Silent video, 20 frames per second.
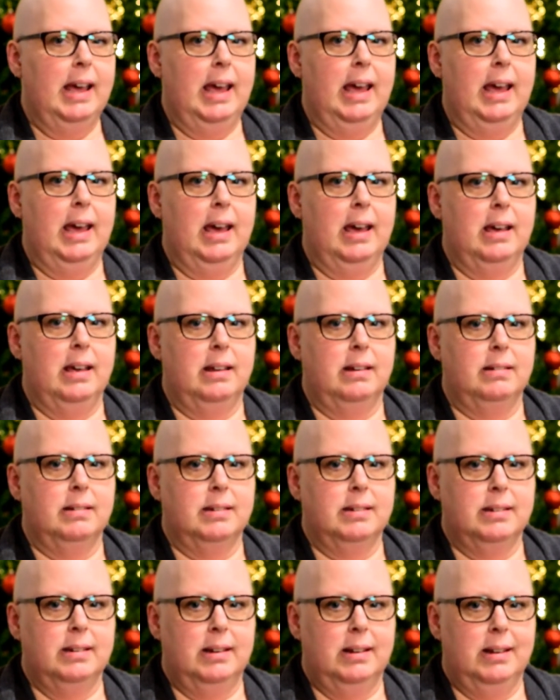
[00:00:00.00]

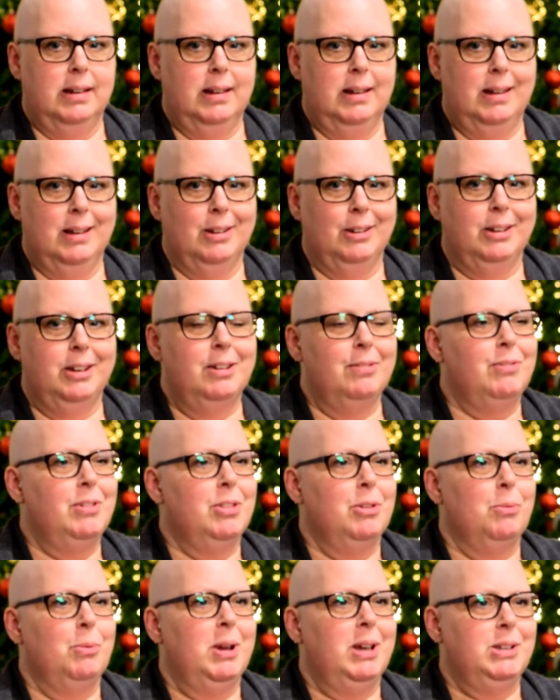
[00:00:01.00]
And He'll give you
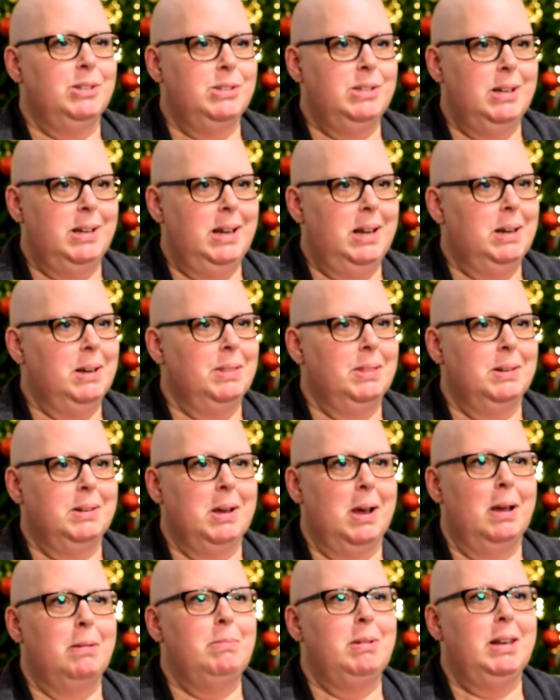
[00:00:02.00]
the wings you need at the
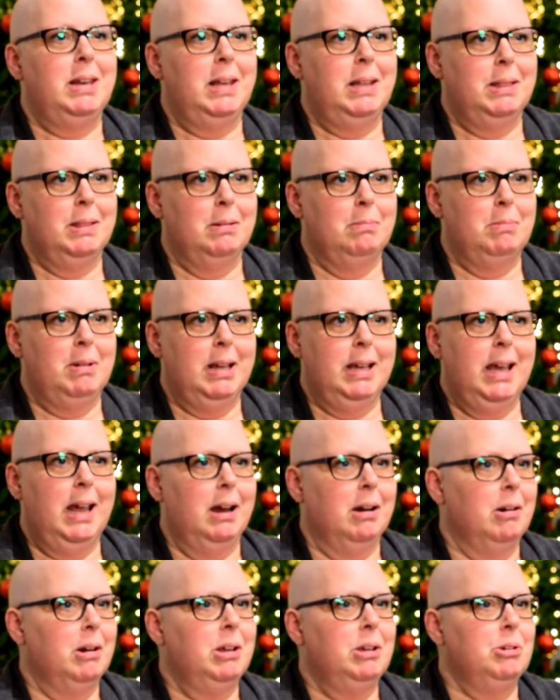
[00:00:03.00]
time you need them to
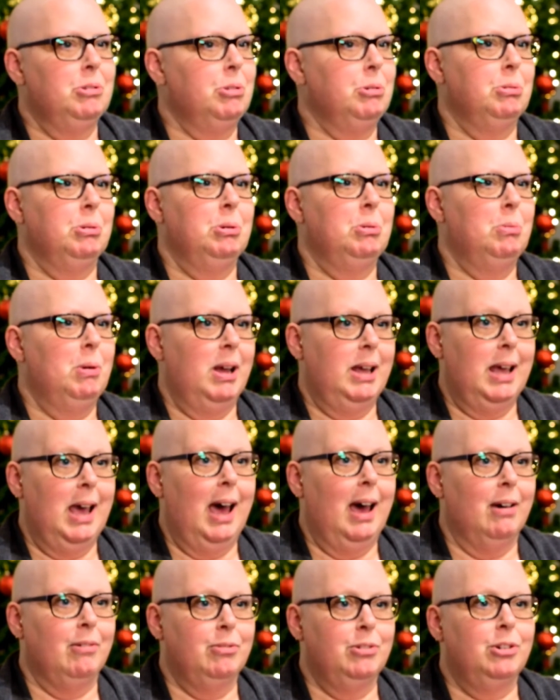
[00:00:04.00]
carry you through what you
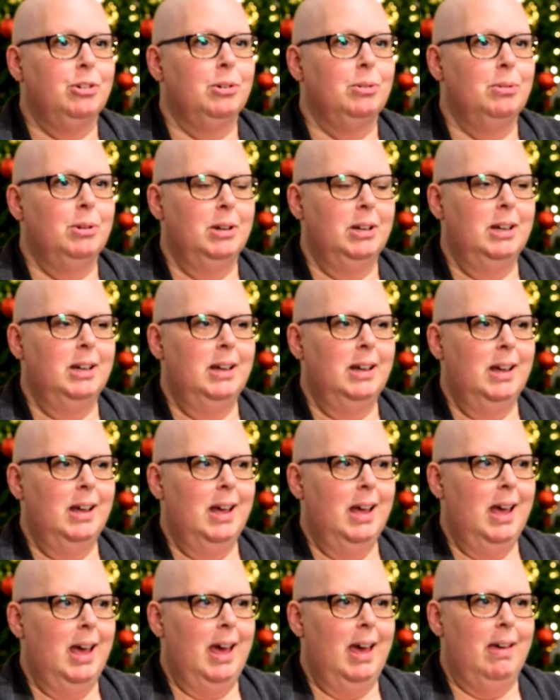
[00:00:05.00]
have to,
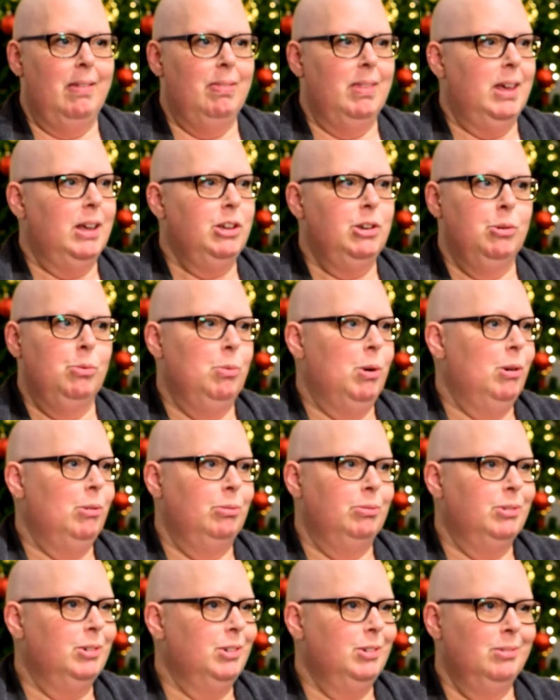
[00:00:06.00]
and that you
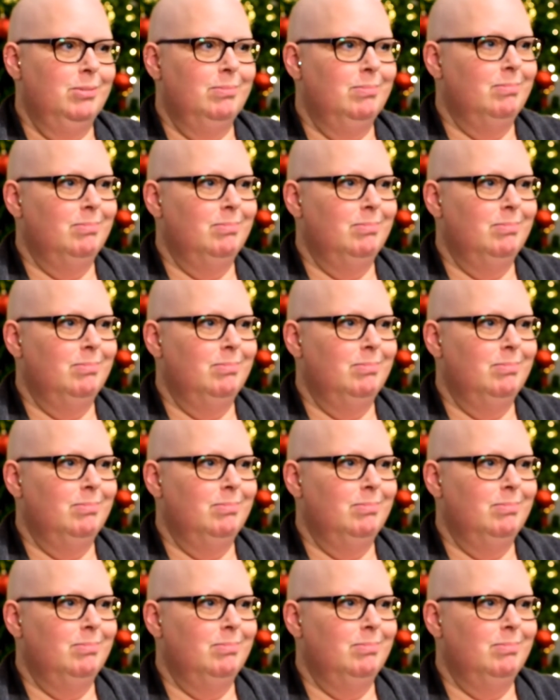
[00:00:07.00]
won't